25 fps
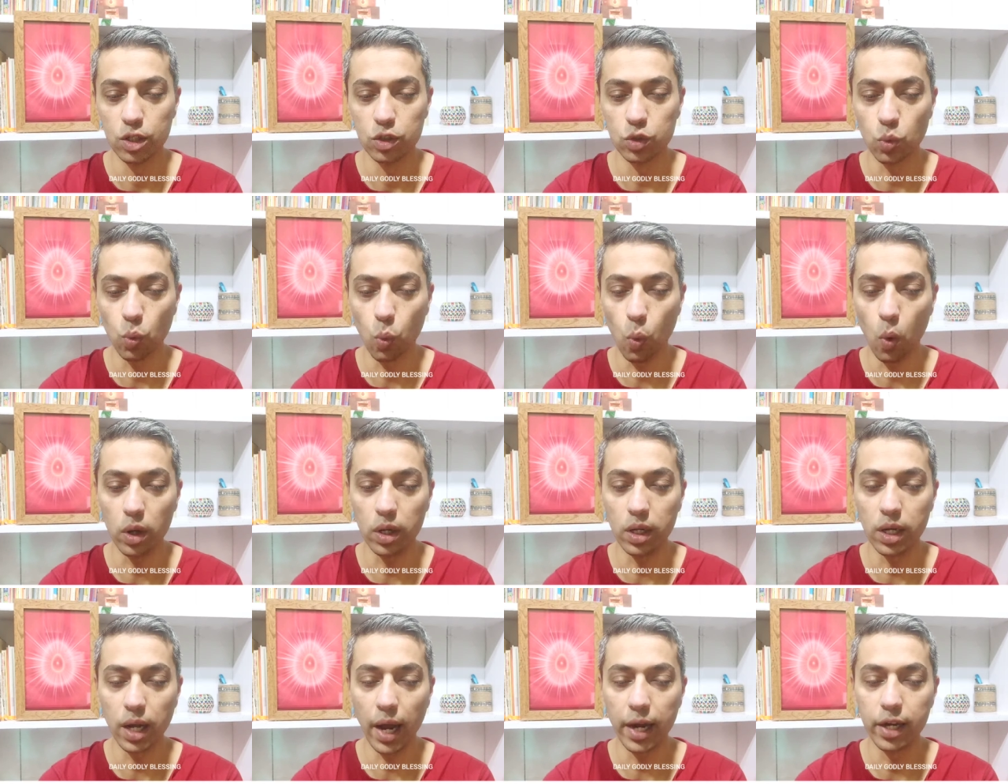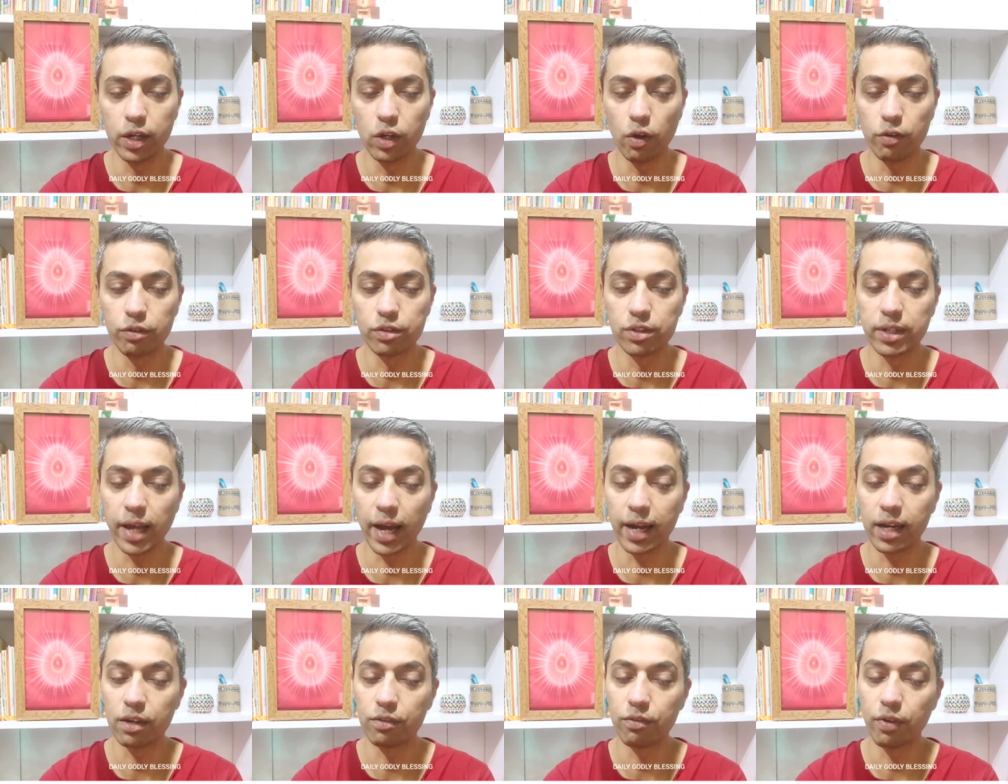So, what kind of
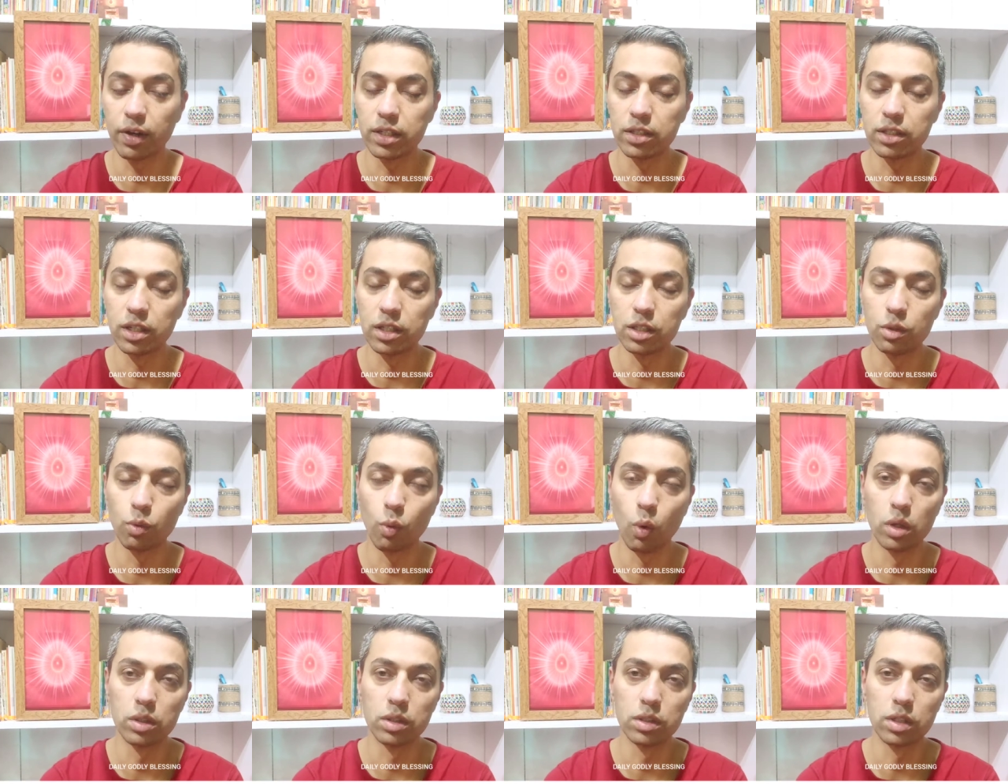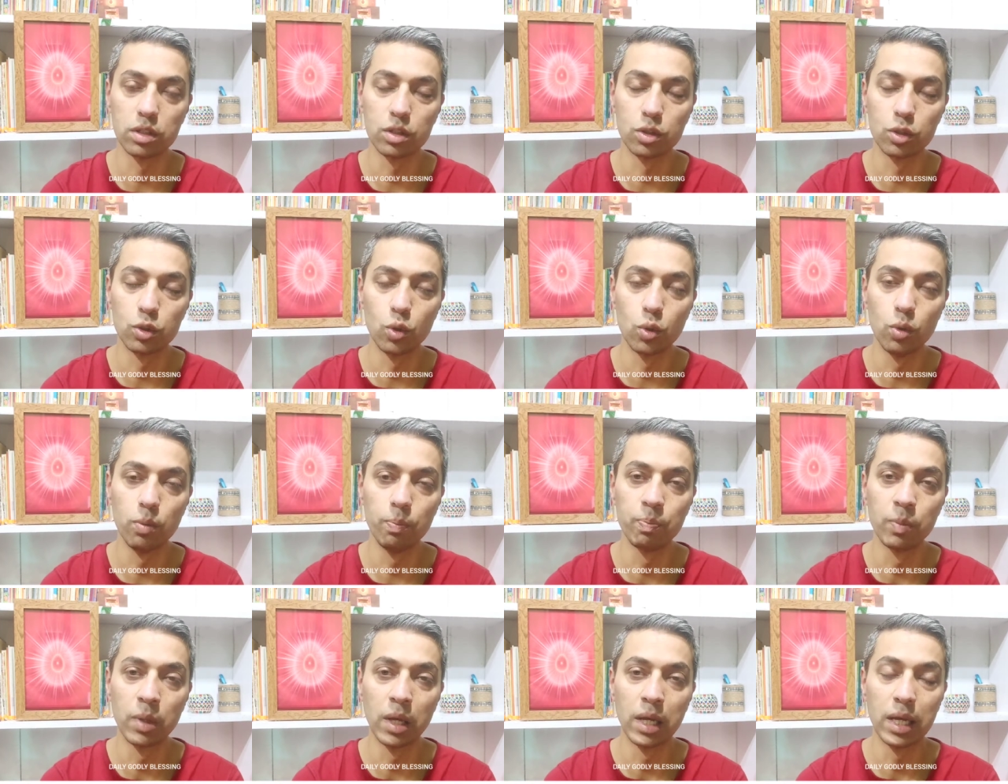sacrifice does he wants us to
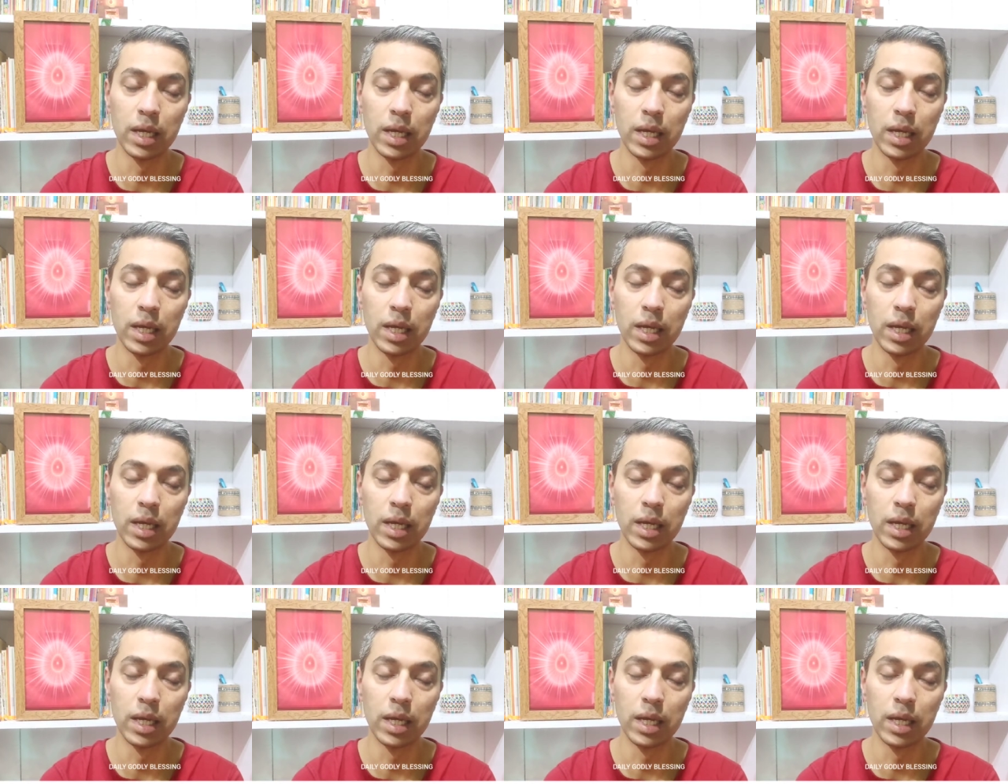do?